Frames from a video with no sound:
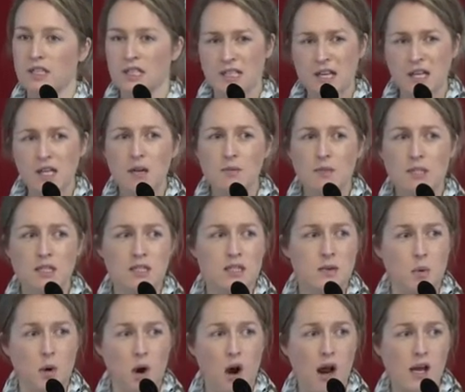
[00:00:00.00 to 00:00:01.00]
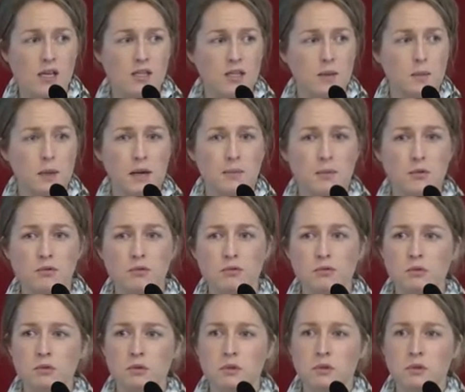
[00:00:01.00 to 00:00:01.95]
Does that come as a surprise to people?